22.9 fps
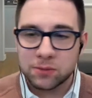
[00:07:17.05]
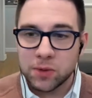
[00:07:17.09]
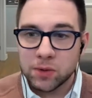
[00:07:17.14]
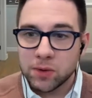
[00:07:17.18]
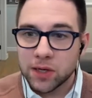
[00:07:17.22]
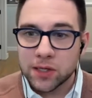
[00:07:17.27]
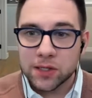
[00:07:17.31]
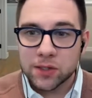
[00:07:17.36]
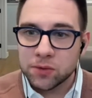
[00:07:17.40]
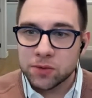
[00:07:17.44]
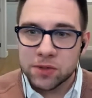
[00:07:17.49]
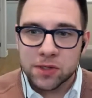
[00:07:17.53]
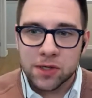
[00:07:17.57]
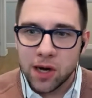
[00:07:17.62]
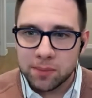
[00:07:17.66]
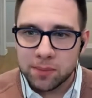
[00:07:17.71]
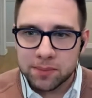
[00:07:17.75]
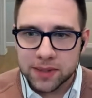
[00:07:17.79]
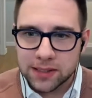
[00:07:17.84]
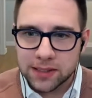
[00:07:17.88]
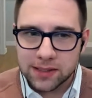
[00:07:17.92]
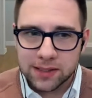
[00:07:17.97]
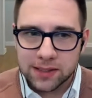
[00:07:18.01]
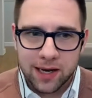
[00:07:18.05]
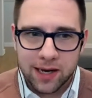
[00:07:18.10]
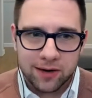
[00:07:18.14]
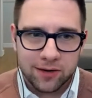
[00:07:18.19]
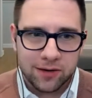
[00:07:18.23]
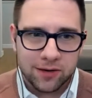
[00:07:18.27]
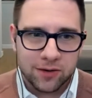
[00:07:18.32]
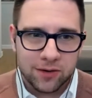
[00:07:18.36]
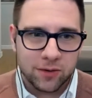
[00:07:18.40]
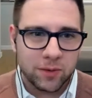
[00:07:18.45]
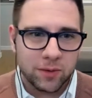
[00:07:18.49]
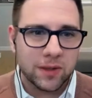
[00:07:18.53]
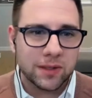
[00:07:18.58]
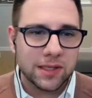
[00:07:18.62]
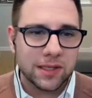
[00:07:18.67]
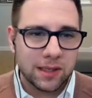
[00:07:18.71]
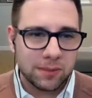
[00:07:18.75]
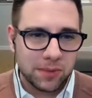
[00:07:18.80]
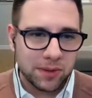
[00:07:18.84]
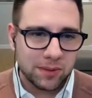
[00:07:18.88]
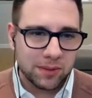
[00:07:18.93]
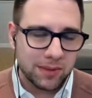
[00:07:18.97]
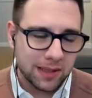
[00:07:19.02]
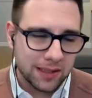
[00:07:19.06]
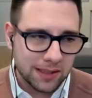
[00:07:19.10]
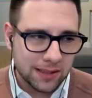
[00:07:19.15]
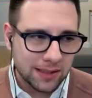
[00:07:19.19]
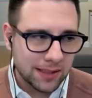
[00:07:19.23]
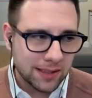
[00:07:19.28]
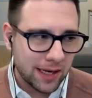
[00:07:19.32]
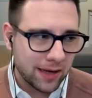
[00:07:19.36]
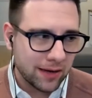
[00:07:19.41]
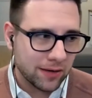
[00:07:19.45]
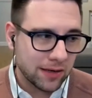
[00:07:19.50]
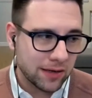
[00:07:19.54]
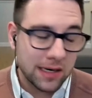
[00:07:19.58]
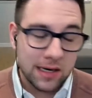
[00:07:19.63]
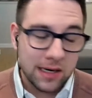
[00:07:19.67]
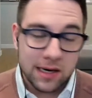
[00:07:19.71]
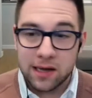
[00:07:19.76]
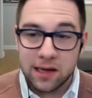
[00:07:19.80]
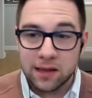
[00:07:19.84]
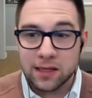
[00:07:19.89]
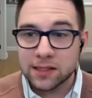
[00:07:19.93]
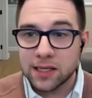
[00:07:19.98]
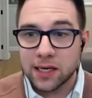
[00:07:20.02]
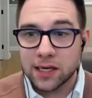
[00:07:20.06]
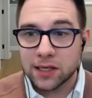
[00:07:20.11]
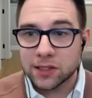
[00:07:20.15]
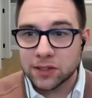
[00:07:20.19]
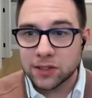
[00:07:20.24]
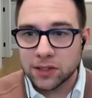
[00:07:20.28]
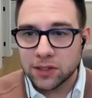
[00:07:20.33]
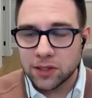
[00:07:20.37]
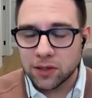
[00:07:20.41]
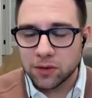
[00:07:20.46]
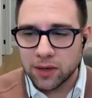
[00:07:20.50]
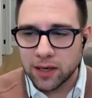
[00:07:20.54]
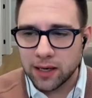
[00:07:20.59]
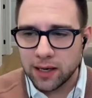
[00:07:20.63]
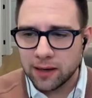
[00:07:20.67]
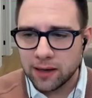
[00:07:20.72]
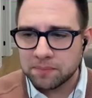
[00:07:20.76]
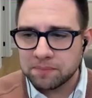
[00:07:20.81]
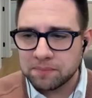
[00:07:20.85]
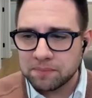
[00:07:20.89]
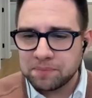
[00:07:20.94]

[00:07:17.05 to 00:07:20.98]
we want to adopt this standard or we want to implement this standard. And, and that's actually okay.